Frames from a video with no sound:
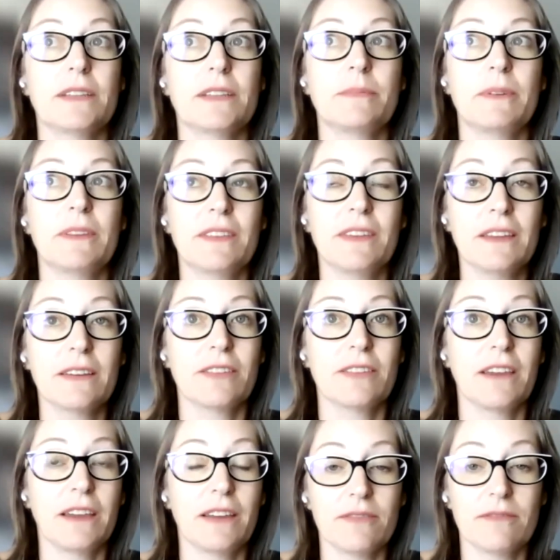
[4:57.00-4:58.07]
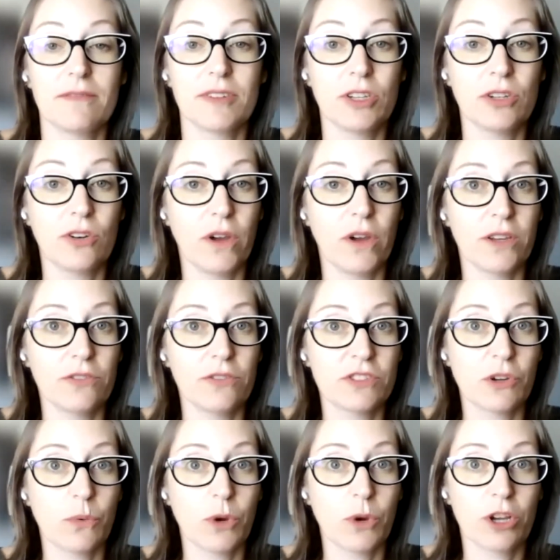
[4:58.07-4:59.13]
makes me think that, I used
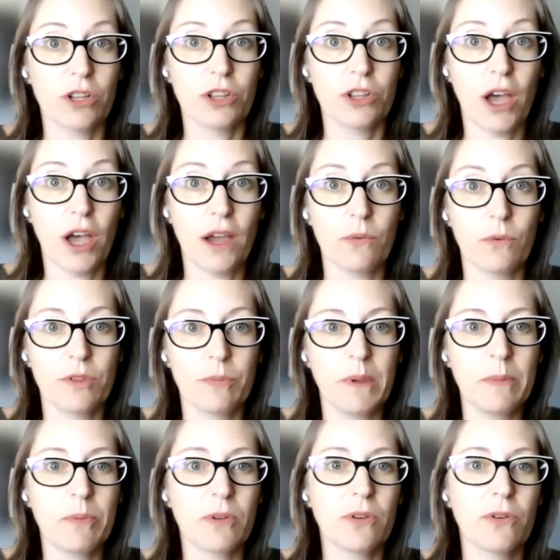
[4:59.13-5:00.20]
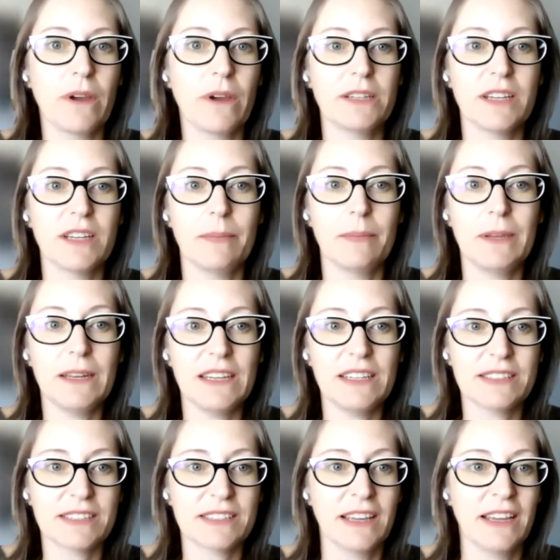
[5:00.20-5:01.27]
to work a lot with people who had
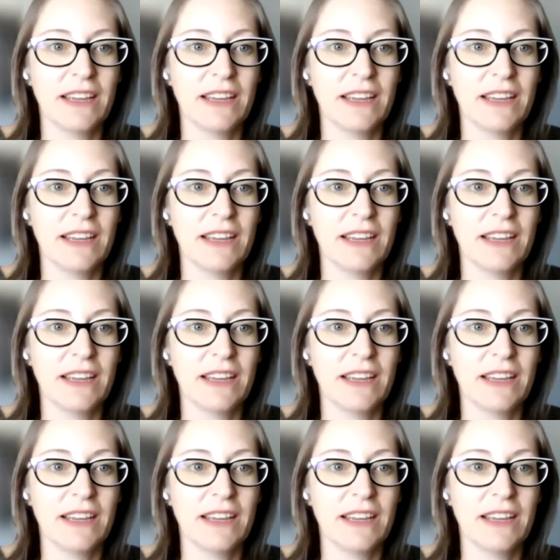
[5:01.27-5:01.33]
diabetes.